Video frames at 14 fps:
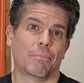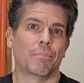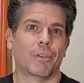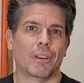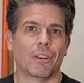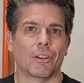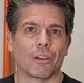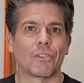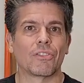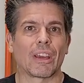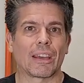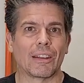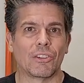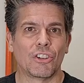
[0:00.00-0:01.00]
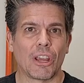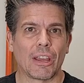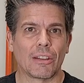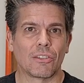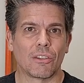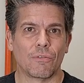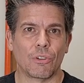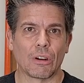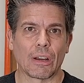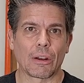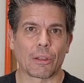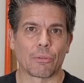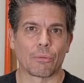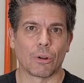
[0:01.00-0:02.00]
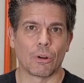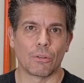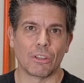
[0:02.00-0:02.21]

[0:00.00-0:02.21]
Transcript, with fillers: you know a second chance if you're out on the road